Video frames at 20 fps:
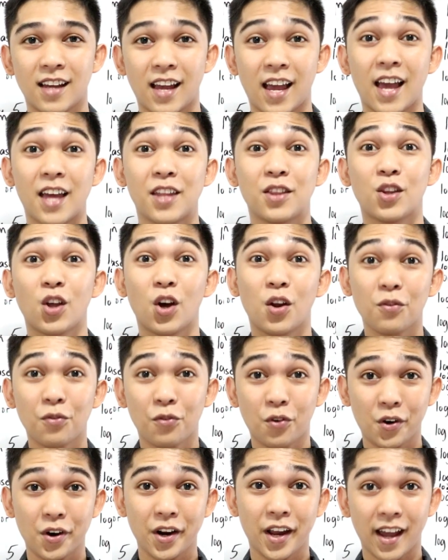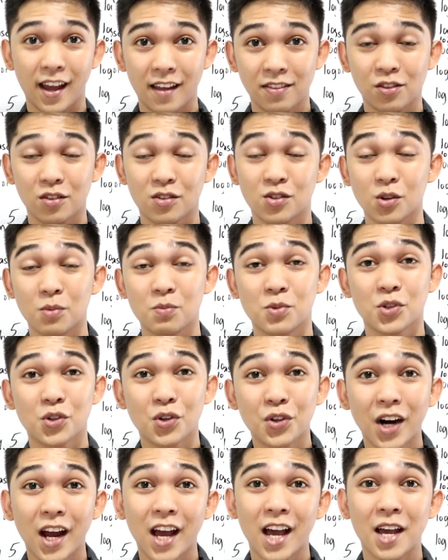And don't forget to
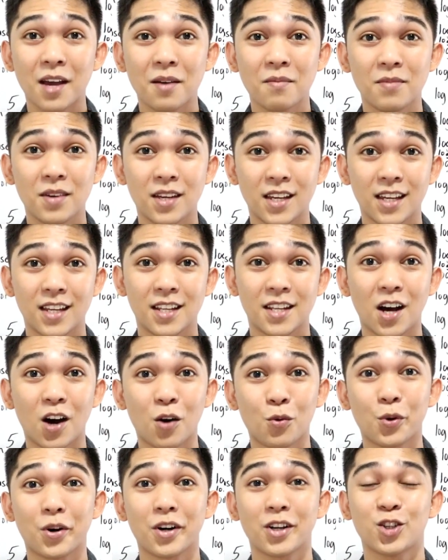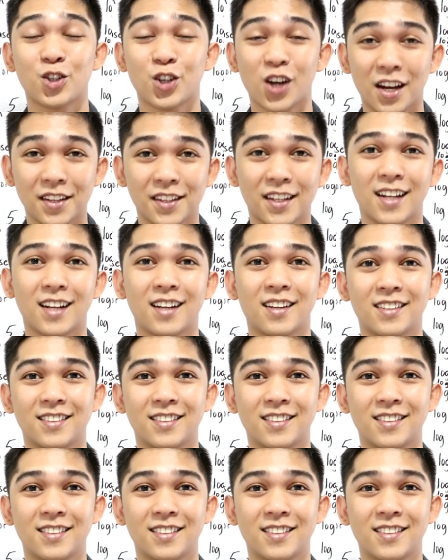subscribe in our channel.